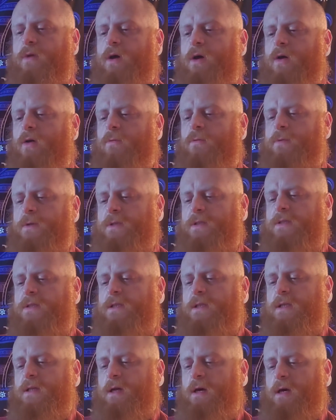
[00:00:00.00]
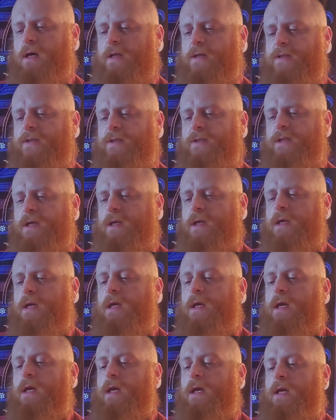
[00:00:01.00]
hopelessly lost,
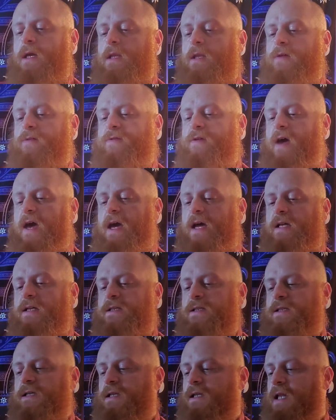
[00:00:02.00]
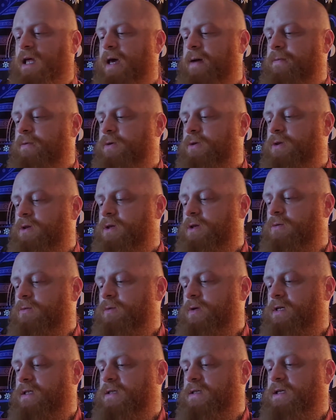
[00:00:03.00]
in the vast and labyrinthine
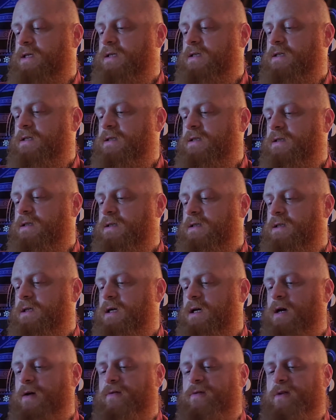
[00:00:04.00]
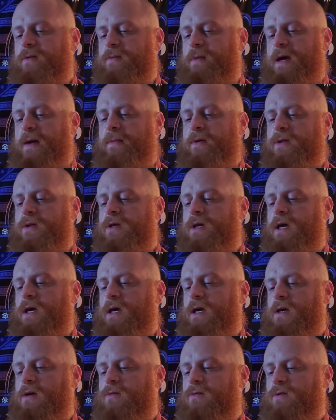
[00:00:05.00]
recesses of the Mammoth
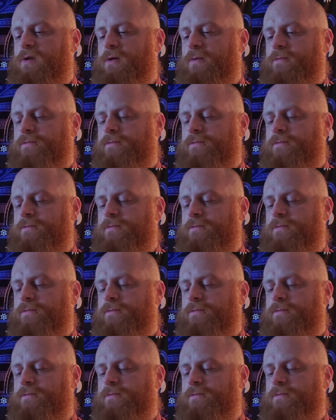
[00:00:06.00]
Cave.